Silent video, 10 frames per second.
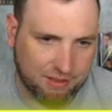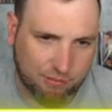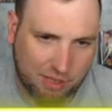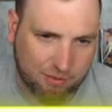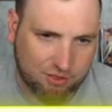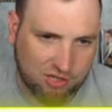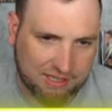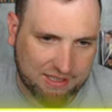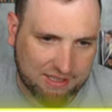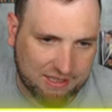probably trying
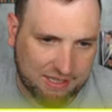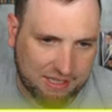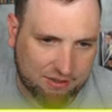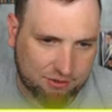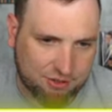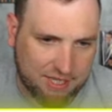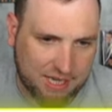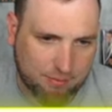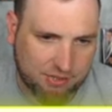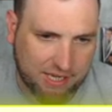to get the Aether
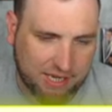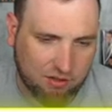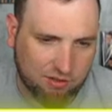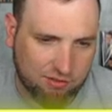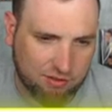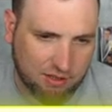Snaps out.